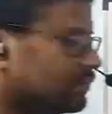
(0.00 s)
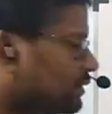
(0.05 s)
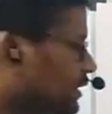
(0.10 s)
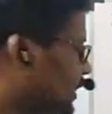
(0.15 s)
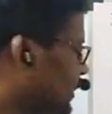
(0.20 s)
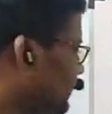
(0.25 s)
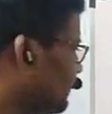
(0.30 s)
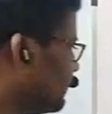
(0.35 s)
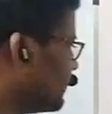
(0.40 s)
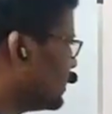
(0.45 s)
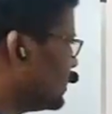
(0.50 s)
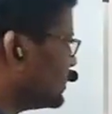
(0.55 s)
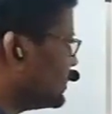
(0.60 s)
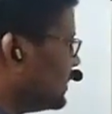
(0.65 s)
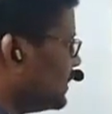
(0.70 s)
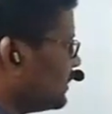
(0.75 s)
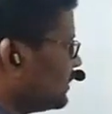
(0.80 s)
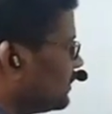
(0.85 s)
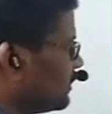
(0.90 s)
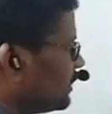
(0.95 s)
Okay,
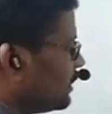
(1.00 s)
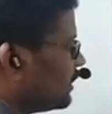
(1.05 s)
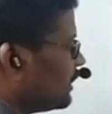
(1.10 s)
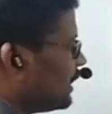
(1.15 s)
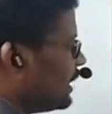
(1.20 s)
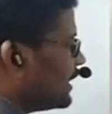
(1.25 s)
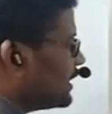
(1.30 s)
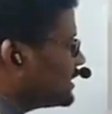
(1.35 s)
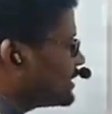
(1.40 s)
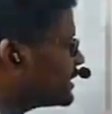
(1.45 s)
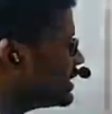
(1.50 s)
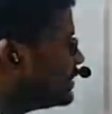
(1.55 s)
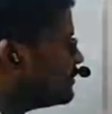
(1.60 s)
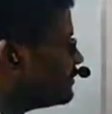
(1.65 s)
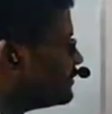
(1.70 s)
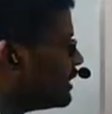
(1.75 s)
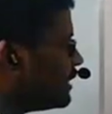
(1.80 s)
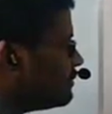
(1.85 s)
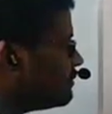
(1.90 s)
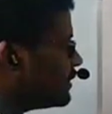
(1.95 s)
see, let us
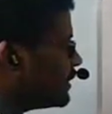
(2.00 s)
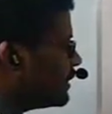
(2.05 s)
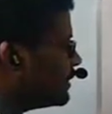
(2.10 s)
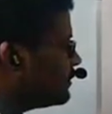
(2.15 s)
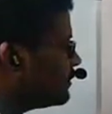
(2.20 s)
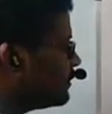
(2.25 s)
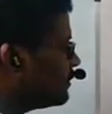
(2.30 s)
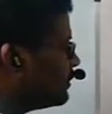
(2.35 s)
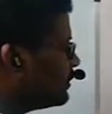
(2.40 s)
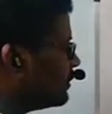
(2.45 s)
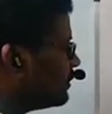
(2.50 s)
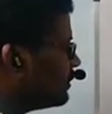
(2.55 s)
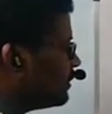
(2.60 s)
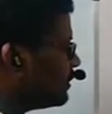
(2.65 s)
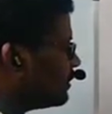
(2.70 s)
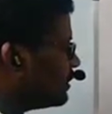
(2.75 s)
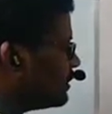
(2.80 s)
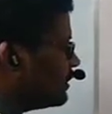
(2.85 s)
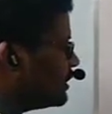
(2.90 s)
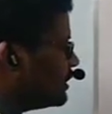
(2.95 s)
give numbering.
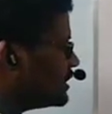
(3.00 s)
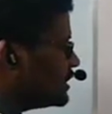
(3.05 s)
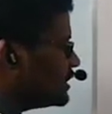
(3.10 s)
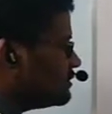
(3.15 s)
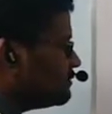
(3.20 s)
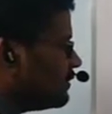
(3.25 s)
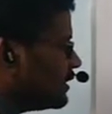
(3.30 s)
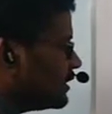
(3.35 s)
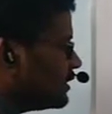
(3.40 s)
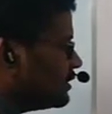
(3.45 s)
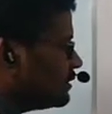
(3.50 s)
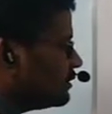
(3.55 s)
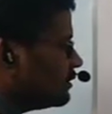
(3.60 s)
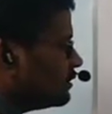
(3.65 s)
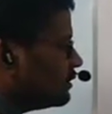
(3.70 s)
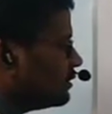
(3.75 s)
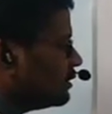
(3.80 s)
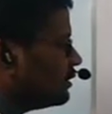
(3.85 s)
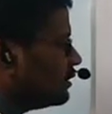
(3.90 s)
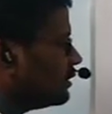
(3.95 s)
This is 1,
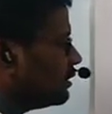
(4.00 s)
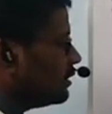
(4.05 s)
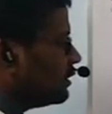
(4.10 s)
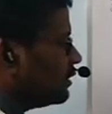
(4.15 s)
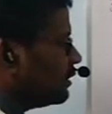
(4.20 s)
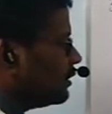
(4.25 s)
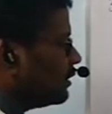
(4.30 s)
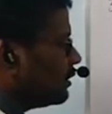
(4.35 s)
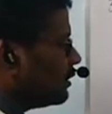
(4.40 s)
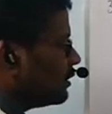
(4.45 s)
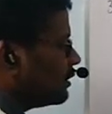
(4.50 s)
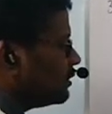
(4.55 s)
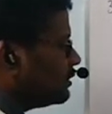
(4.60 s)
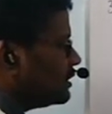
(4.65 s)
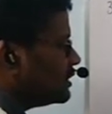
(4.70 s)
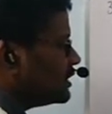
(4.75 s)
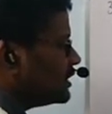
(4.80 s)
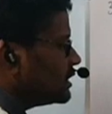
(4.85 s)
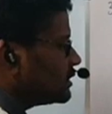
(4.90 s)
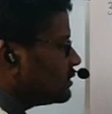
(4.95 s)

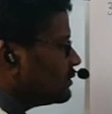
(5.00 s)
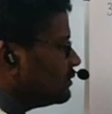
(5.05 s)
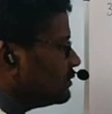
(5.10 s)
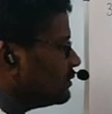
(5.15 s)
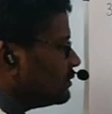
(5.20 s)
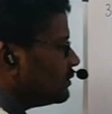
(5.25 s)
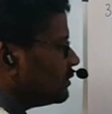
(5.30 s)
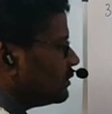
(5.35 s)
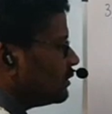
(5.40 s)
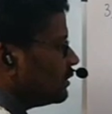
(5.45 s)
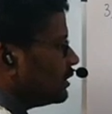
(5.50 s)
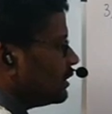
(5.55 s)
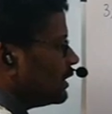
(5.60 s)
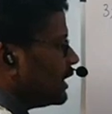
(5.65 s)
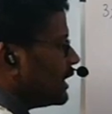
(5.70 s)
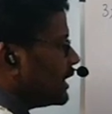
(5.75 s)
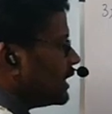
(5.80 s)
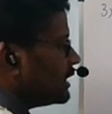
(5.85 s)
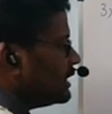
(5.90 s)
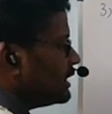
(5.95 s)
this is 2,
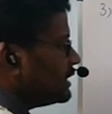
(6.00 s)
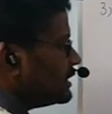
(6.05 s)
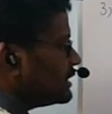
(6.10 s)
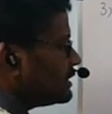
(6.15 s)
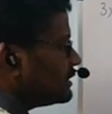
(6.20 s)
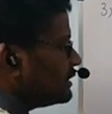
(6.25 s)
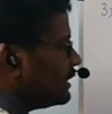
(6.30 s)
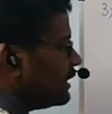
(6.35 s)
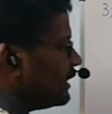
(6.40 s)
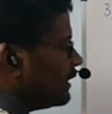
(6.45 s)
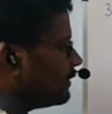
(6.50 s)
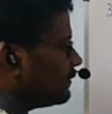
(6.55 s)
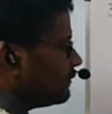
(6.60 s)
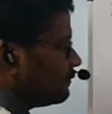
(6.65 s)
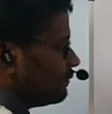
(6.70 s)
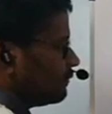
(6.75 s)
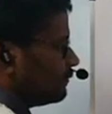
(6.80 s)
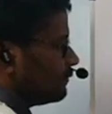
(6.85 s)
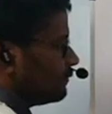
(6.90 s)
this is 3.